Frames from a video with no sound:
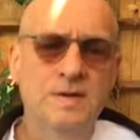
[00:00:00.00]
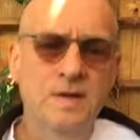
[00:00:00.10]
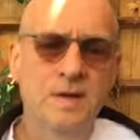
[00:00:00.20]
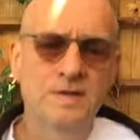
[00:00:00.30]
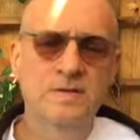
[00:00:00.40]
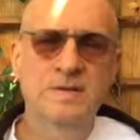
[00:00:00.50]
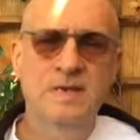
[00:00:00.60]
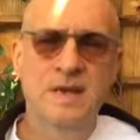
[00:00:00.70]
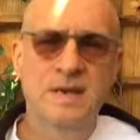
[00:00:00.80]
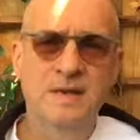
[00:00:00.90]

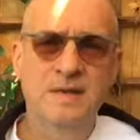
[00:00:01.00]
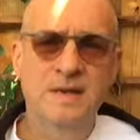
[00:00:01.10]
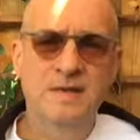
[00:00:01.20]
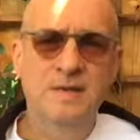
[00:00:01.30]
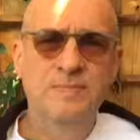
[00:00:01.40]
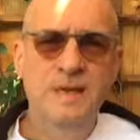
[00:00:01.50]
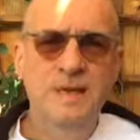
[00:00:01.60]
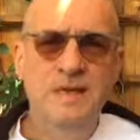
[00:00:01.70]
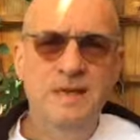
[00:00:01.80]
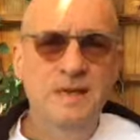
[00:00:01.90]
understanding that to
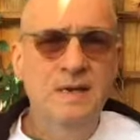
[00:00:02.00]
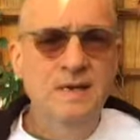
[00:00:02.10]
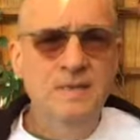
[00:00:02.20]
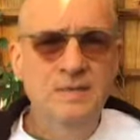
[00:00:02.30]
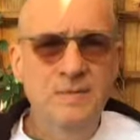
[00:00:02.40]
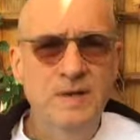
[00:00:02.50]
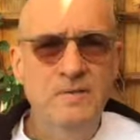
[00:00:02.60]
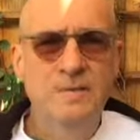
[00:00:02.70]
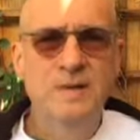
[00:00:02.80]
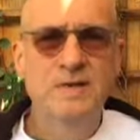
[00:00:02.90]
be in an intimate
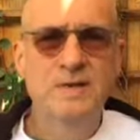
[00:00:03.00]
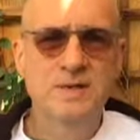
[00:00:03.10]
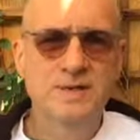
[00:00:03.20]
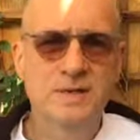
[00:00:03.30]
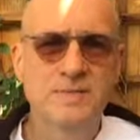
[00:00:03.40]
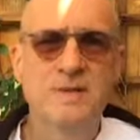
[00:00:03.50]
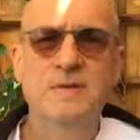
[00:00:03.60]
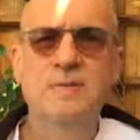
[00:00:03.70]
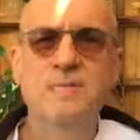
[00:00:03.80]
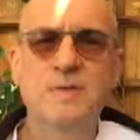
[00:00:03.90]
relationship
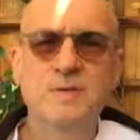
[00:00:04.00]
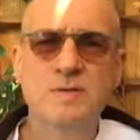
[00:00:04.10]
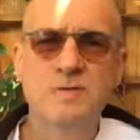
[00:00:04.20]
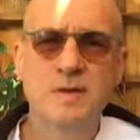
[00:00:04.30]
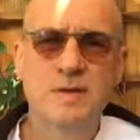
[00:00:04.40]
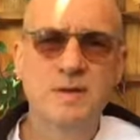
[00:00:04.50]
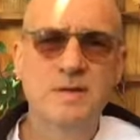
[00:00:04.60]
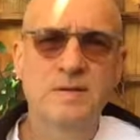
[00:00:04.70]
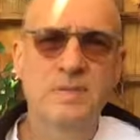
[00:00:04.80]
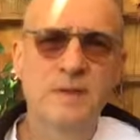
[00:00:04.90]
that's mutually
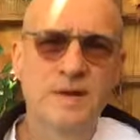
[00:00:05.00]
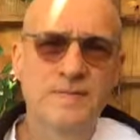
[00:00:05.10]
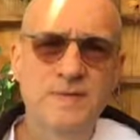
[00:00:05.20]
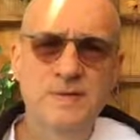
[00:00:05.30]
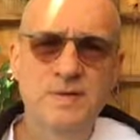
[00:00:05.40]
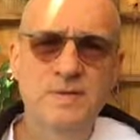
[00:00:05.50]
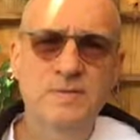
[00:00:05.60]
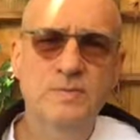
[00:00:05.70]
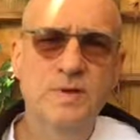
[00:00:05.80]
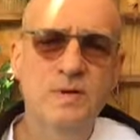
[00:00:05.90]

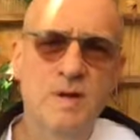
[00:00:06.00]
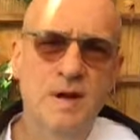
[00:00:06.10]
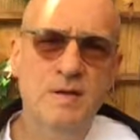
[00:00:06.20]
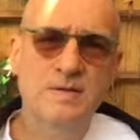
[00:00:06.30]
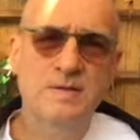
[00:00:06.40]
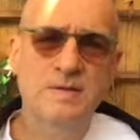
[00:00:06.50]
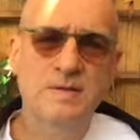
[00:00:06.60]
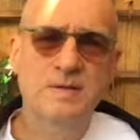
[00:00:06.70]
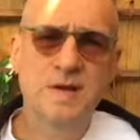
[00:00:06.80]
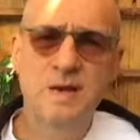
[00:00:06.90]
beneficial requires
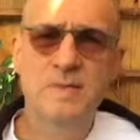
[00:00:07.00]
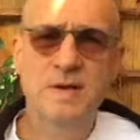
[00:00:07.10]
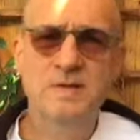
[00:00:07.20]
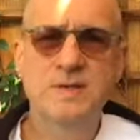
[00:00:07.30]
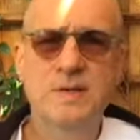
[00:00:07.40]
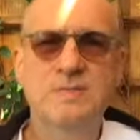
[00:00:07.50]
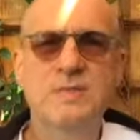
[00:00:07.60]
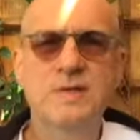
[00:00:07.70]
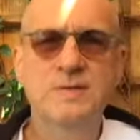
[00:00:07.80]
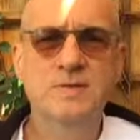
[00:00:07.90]
time, energy, and
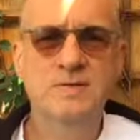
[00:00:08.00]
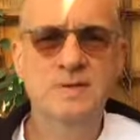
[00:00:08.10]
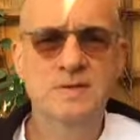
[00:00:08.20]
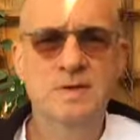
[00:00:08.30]
resources.